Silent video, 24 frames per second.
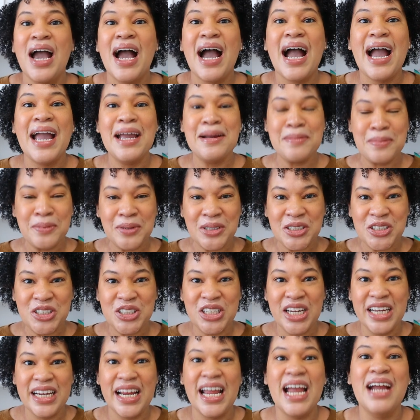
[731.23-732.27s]
I
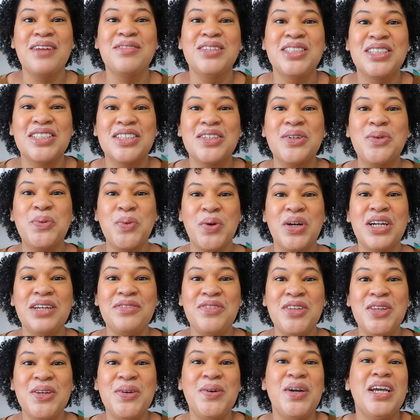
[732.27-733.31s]
appreciate every single one
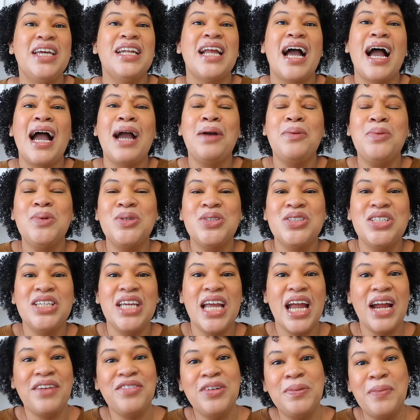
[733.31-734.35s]
of you and I will see
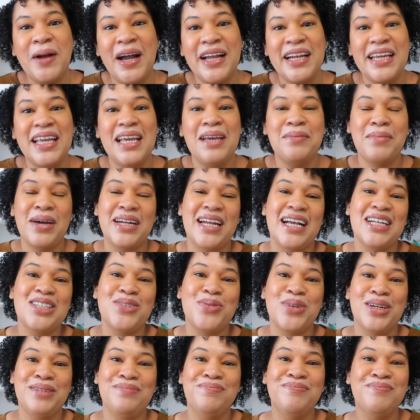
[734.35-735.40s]
everybody in my next
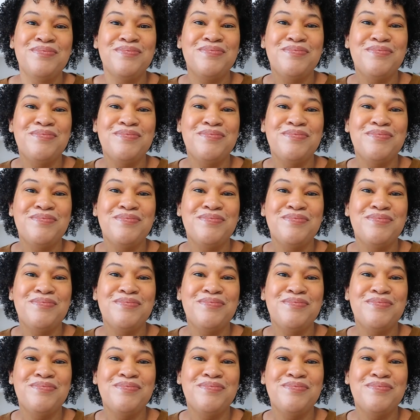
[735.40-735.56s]
one.